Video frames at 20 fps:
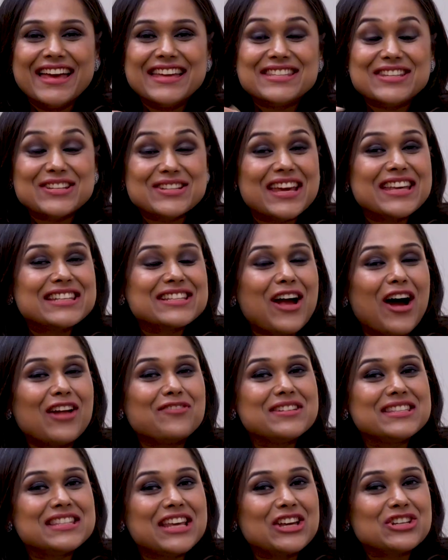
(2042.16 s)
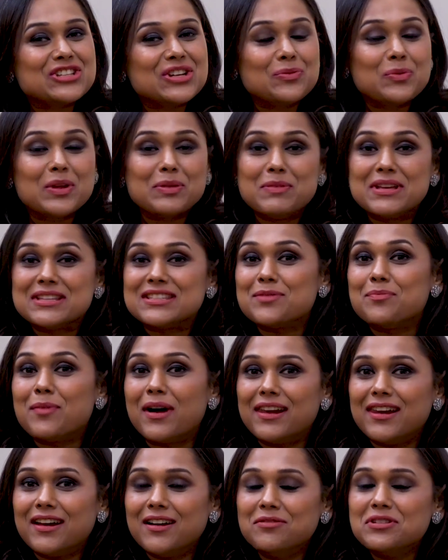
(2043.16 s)
Today's conversation with Mr.
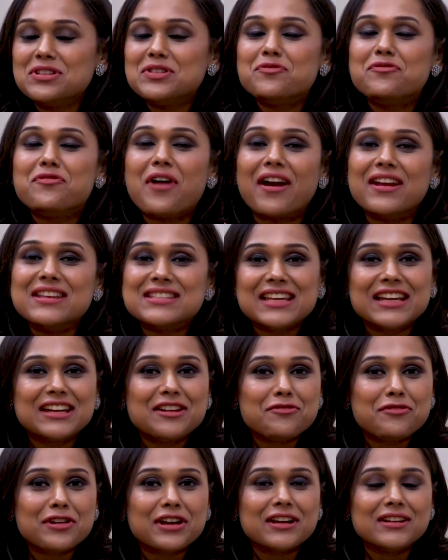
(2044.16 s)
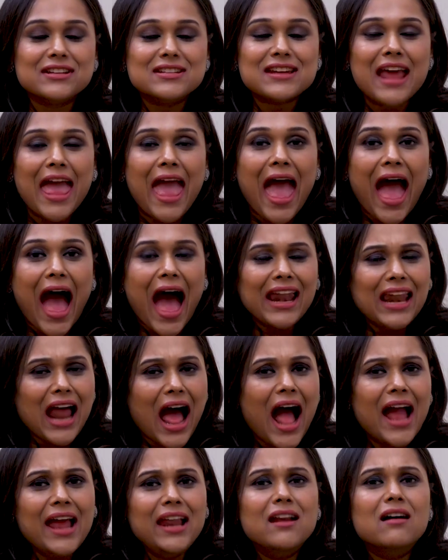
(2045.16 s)
Malla was very significant, and
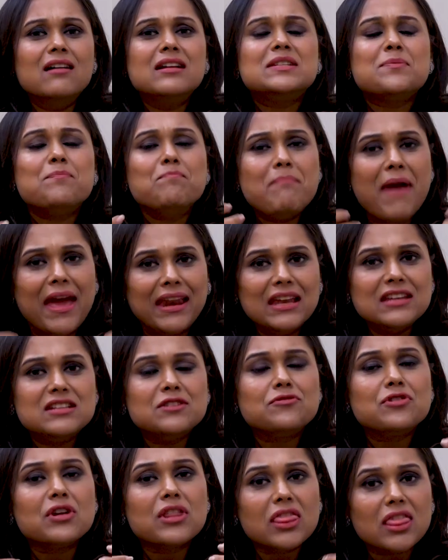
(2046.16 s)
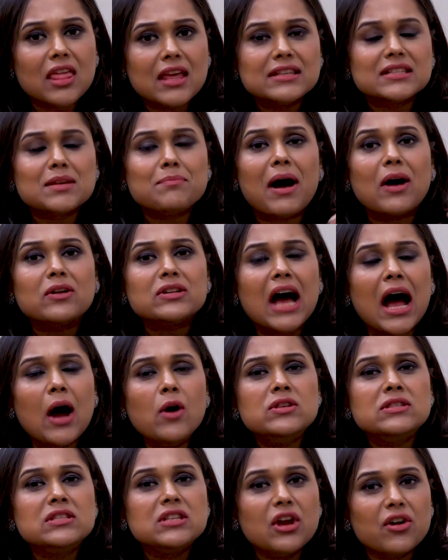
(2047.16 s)
I learnt many different things about
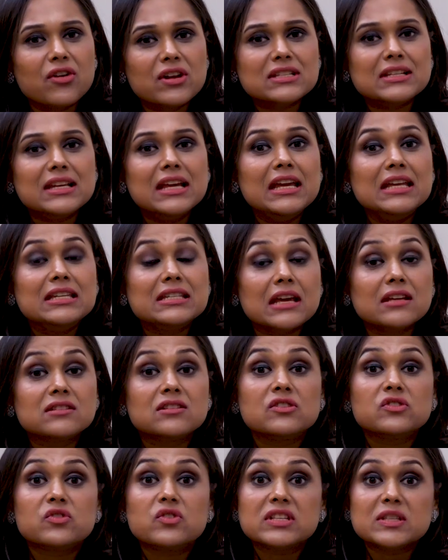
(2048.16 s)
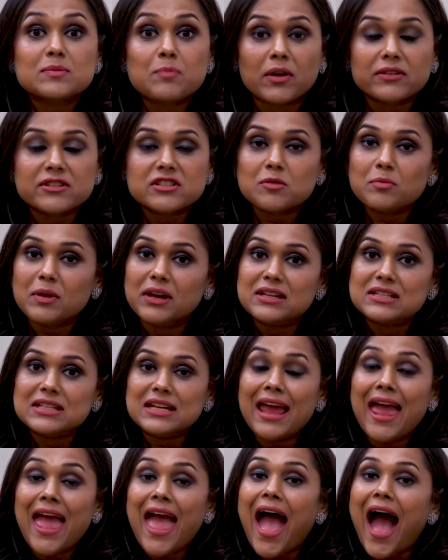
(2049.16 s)
how seriously he takes his
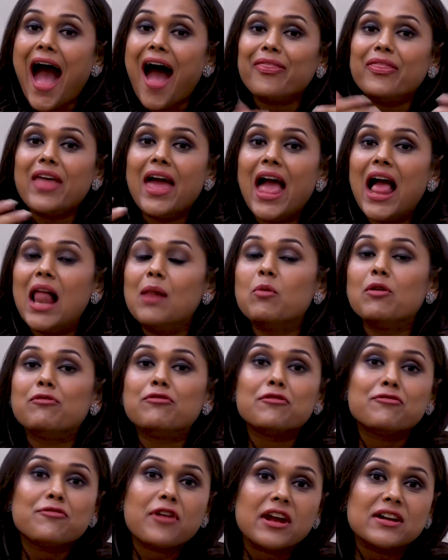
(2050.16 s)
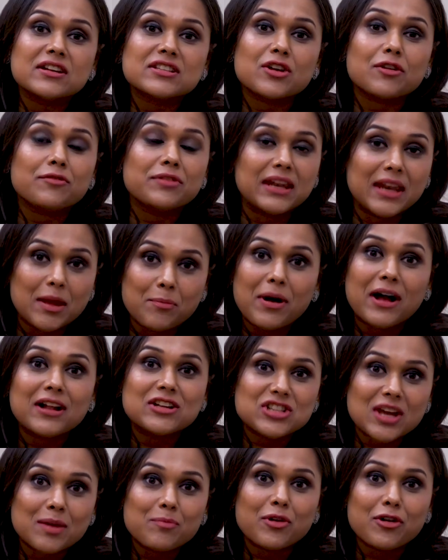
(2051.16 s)
responsibility at the helm of affairs of the Nepal
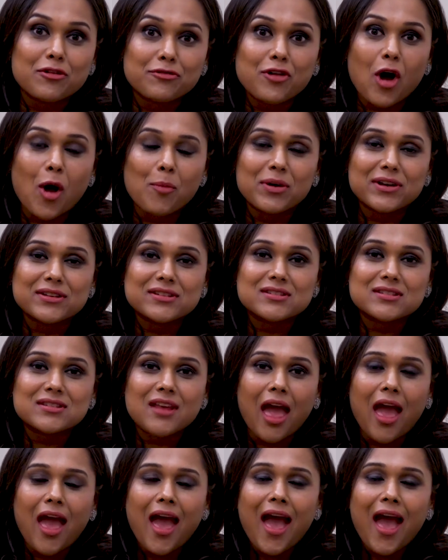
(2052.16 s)
Chamber of Commerce.